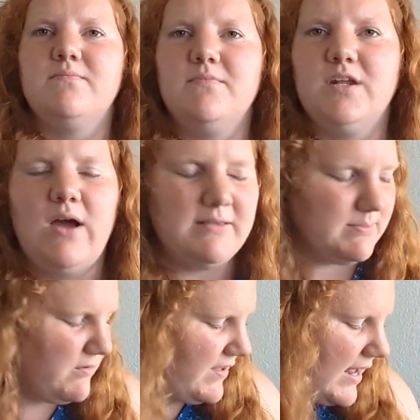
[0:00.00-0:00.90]
You know,
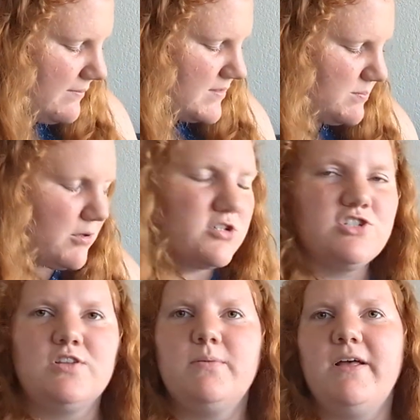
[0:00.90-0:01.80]
some of it I
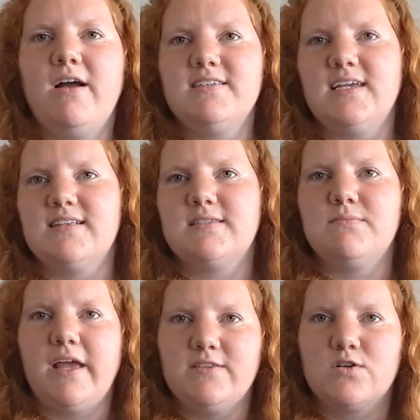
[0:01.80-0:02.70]
splurged a little bit on to get
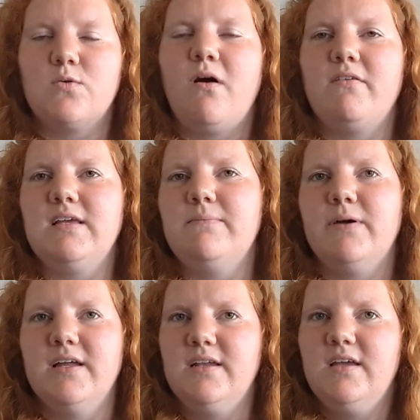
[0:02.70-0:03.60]
some nicer quality,
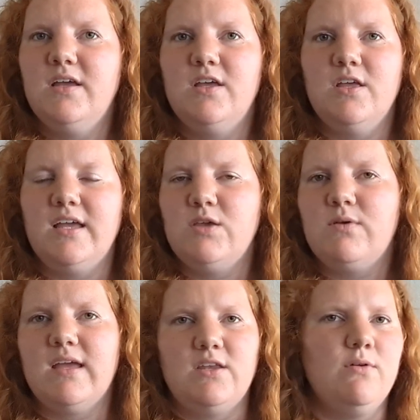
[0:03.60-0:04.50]
but you
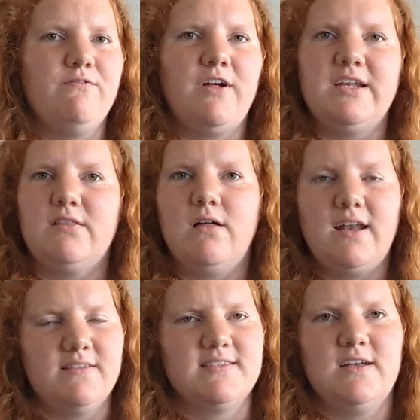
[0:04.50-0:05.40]
can find a
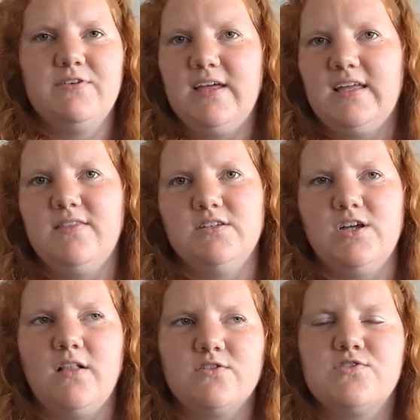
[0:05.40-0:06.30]
lot of this stuff at like the
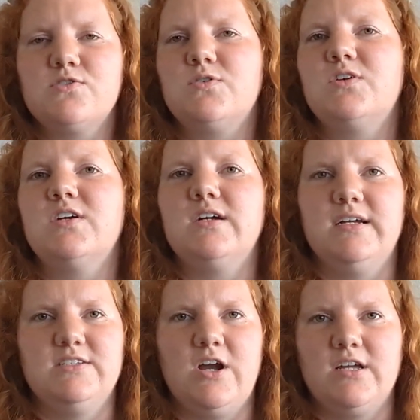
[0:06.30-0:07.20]
dollar
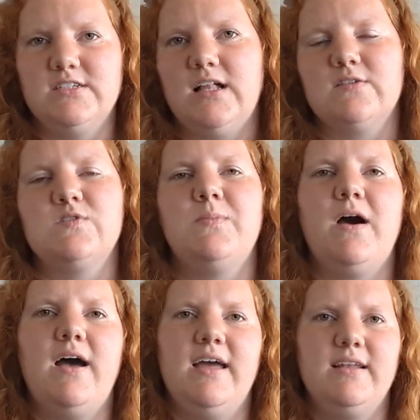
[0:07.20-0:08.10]
store, Target Dollar
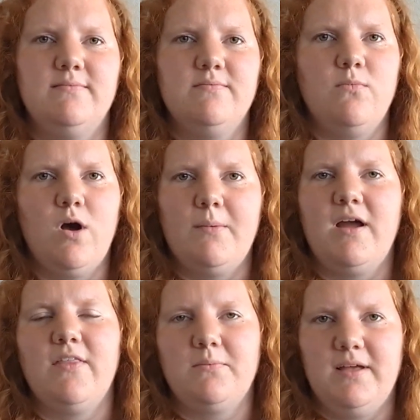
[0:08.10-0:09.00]
Spot,
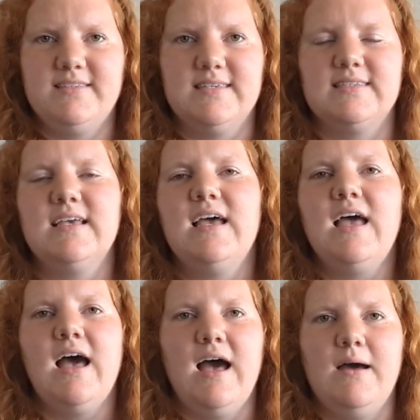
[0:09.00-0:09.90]
Walmart, other places
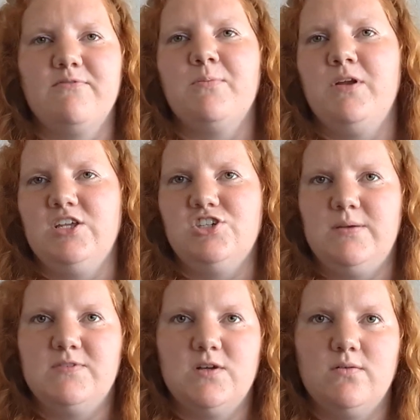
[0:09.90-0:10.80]
for pretty
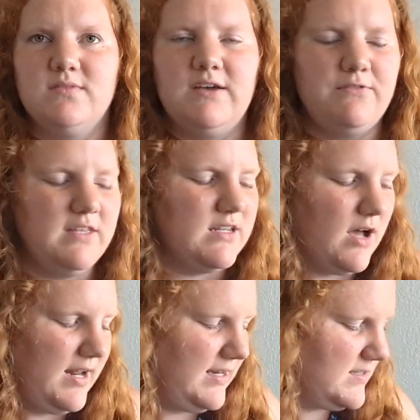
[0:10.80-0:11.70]
cheap. So definitely
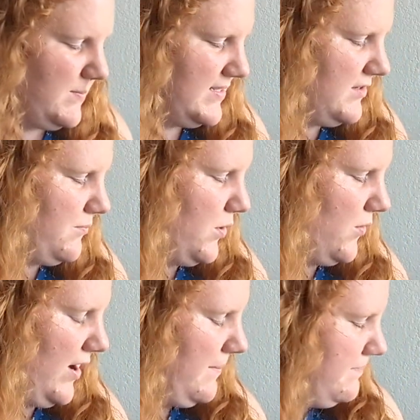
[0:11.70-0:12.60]
not an expensive
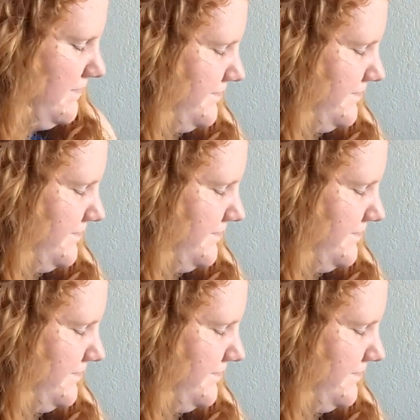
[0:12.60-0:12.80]
program.